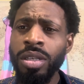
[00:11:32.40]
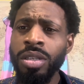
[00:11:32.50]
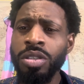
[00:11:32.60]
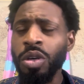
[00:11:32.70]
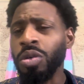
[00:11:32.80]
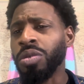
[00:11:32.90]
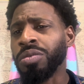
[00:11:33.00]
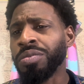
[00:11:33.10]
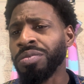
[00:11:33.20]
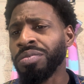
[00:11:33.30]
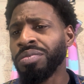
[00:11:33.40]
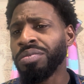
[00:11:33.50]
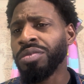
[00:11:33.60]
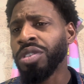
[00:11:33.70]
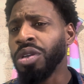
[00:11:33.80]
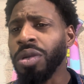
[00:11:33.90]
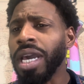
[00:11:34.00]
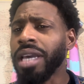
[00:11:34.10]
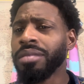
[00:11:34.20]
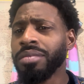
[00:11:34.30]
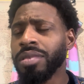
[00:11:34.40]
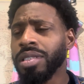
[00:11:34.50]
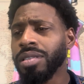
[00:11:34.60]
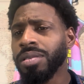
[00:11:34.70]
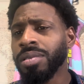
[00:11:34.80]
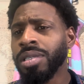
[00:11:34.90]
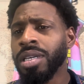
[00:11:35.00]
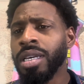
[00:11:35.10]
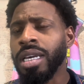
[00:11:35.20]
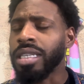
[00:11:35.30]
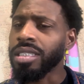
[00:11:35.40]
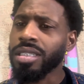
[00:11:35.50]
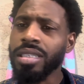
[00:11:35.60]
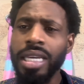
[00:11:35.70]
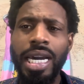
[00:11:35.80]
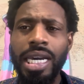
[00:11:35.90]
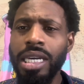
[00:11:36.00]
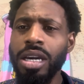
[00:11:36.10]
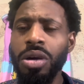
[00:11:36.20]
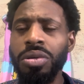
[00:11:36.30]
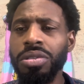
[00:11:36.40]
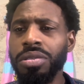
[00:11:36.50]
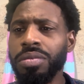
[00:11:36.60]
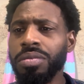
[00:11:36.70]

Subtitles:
So do that and just see how it goes.